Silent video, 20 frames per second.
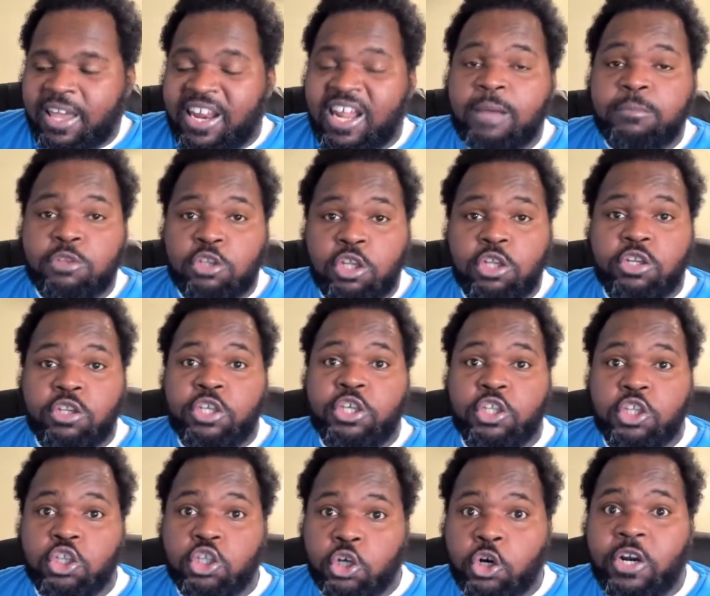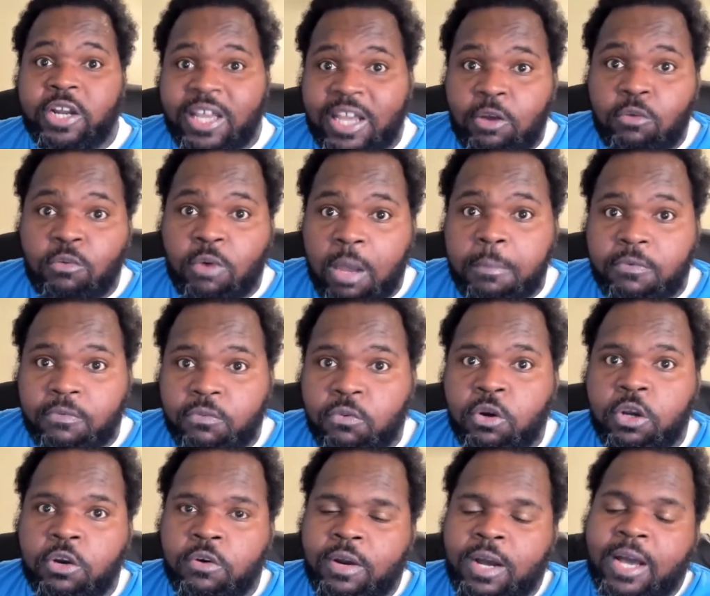And I'm literally learning right
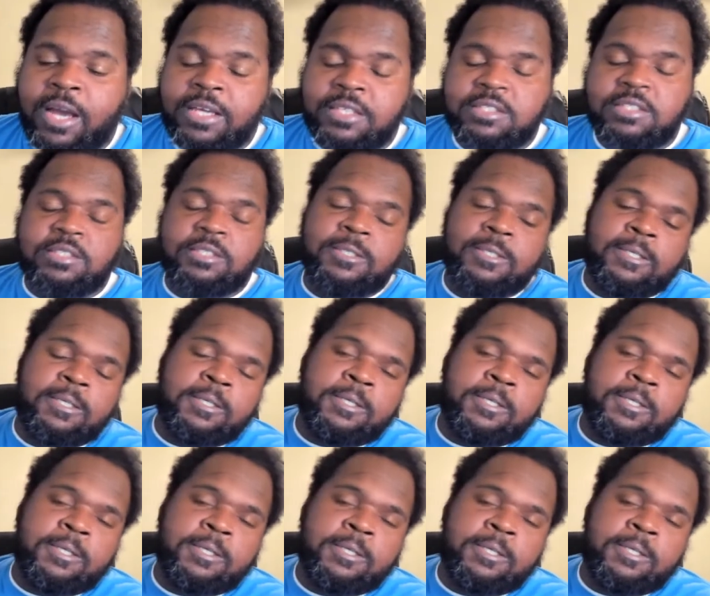before your eyes.